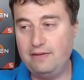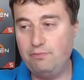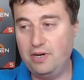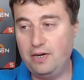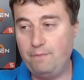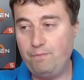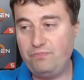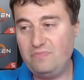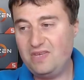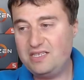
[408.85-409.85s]
But
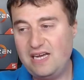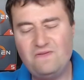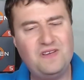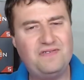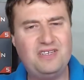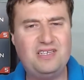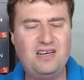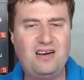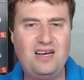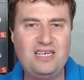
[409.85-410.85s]
1050 Ti,
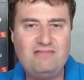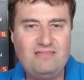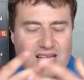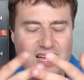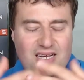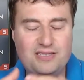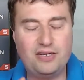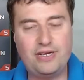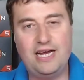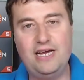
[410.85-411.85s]
yeah, it's
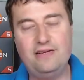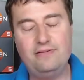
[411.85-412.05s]
okay.